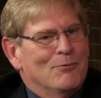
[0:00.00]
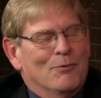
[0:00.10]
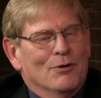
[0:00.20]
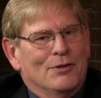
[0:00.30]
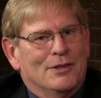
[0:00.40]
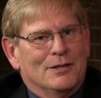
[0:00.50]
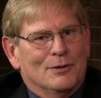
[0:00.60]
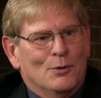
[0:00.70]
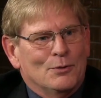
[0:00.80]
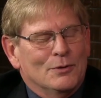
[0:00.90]
Where the
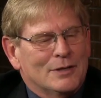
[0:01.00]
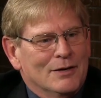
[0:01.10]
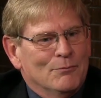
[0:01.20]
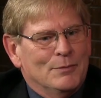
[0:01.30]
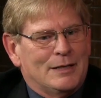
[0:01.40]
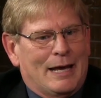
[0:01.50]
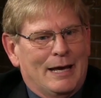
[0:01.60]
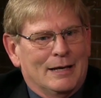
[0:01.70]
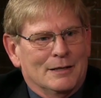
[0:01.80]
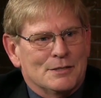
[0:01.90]
local government
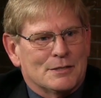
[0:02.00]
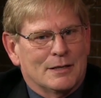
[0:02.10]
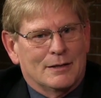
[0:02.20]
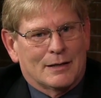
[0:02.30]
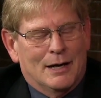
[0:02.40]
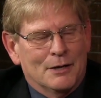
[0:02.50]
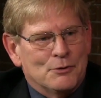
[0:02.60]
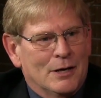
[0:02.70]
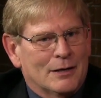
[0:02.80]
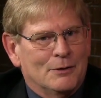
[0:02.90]
has
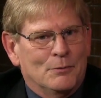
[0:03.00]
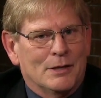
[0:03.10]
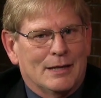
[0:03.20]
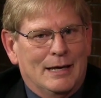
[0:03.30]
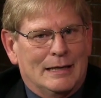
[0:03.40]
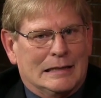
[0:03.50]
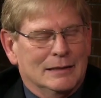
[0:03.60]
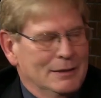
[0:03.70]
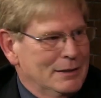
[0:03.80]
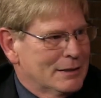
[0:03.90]
contracted with a
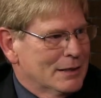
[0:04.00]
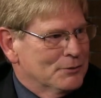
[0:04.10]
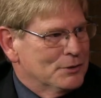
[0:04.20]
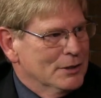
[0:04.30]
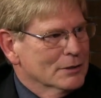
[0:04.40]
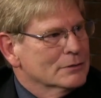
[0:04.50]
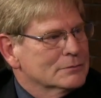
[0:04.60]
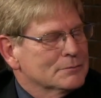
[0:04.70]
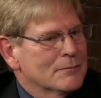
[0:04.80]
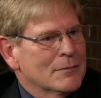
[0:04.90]
clinic out there,
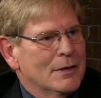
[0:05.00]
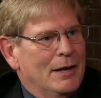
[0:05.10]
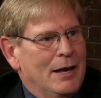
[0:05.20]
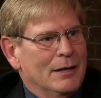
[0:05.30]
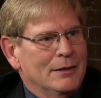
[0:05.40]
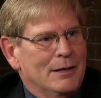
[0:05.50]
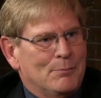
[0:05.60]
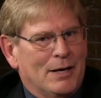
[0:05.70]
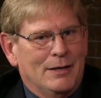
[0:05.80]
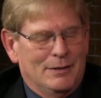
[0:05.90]
and they
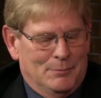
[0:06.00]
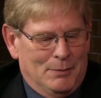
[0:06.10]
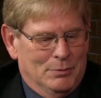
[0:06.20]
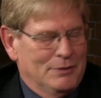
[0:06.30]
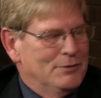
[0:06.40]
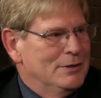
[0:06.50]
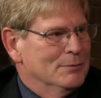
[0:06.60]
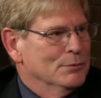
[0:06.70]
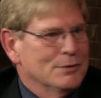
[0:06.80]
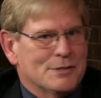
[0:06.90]
pay them, I believe the
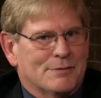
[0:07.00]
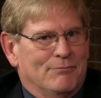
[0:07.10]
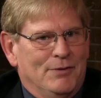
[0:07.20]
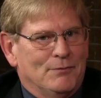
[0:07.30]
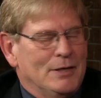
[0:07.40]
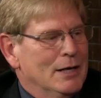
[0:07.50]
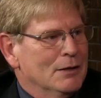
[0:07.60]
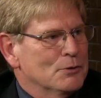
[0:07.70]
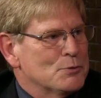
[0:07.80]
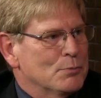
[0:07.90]
number is
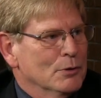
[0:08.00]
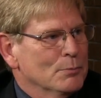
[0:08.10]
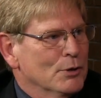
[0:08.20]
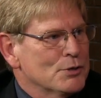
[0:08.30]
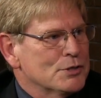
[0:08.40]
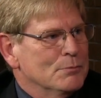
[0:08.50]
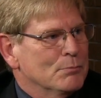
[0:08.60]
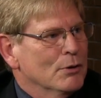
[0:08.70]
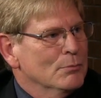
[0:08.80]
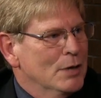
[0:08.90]
$50 per person
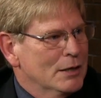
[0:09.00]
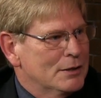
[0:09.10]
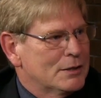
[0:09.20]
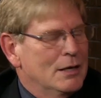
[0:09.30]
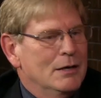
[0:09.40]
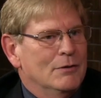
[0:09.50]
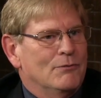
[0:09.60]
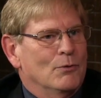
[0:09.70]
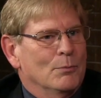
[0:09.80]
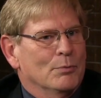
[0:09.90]
per month
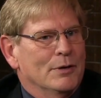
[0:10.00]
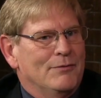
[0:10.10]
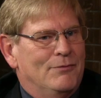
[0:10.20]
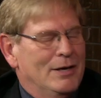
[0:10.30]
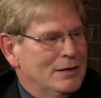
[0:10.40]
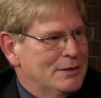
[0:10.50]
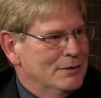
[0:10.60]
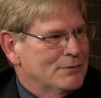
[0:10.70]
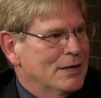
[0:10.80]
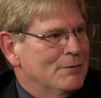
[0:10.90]
for
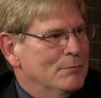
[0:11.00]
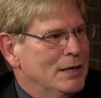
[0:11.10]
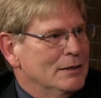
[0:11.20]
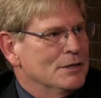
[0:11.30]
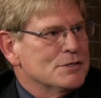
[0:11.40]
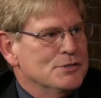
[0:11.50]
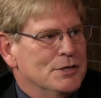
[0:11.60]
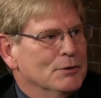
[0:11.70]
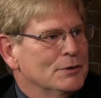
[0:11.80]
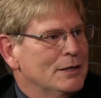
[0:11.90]
preventative type maintenance.
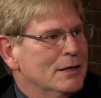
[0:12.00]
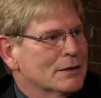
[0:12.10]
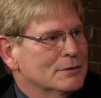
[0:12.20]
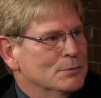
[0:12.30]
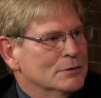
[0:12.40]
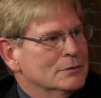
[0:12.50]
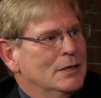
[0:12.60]
Zero deductible.